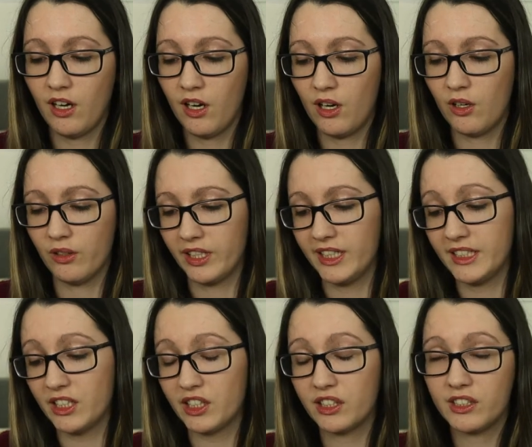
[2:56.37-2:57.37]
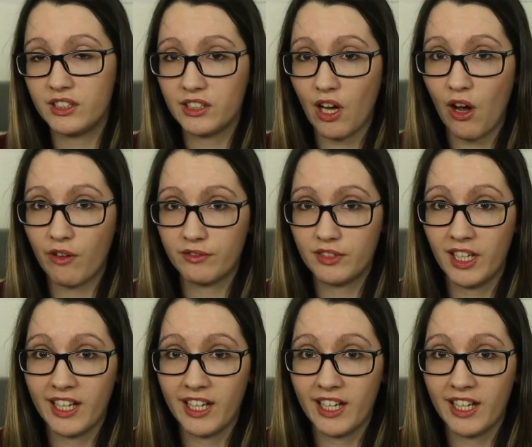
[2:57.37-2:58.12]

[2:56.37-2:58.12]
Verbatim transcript: Oh, these are soft.